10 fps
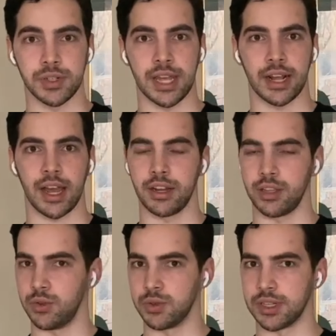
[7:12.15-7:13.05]
that kind of
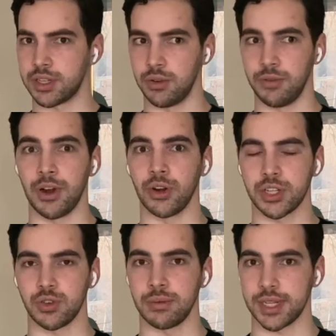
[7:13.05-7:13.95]
use this to a very
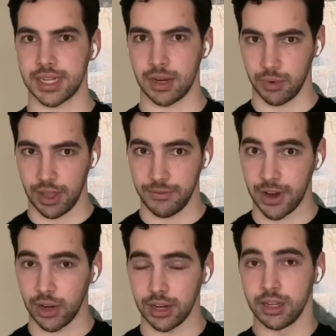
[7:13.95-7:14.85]
extreme extent where they
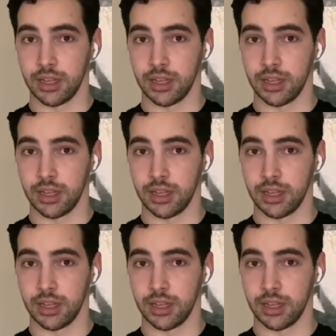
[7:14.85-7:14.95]
very